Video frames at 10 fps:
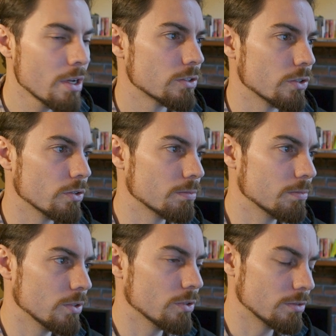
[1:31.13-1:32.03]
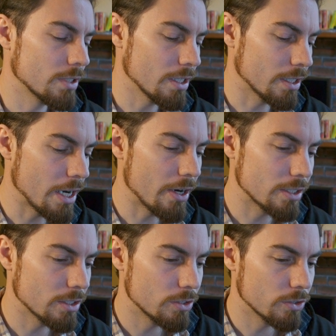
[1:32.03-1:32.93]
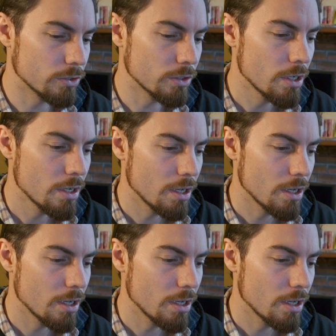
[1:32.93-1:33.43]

So you'll tell a character to